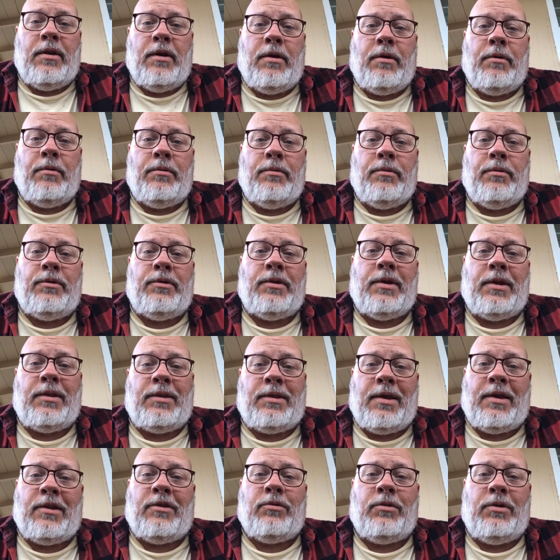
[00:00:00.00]
to know, was that
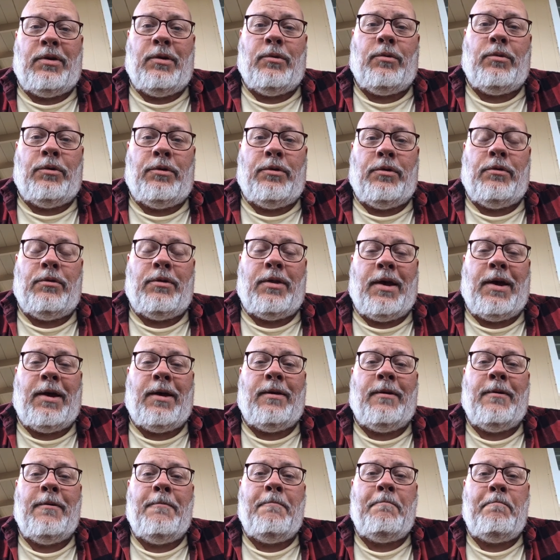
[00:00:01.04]
it would do that.
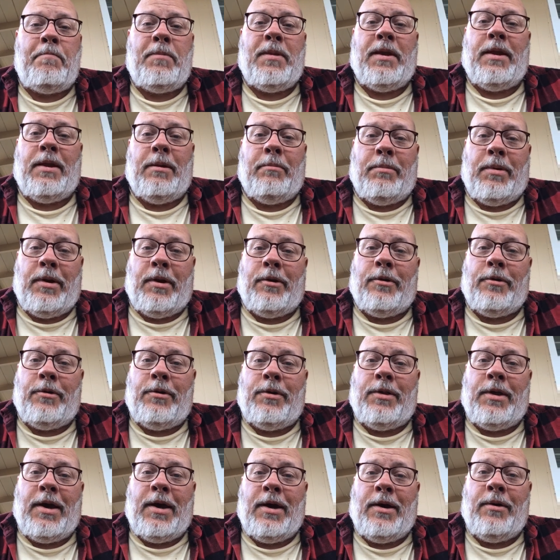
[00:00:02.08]
And it better do
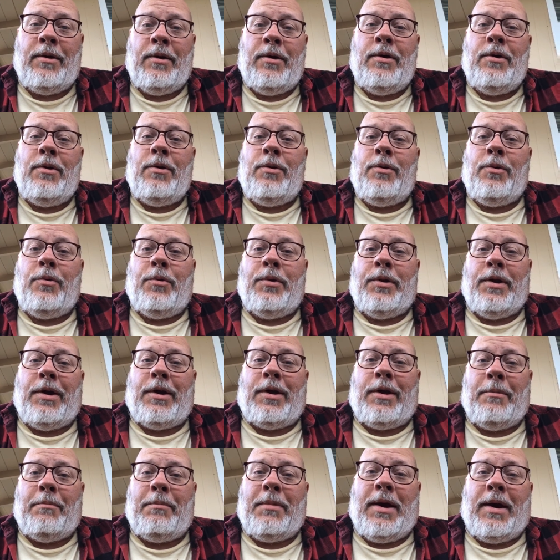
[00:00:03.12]
that when I
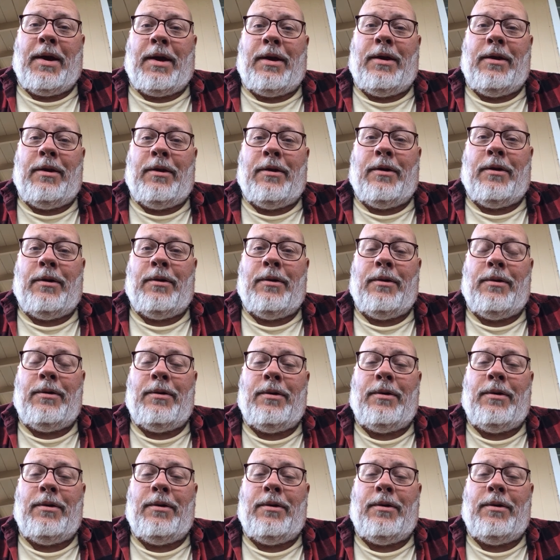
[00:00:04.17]
come back here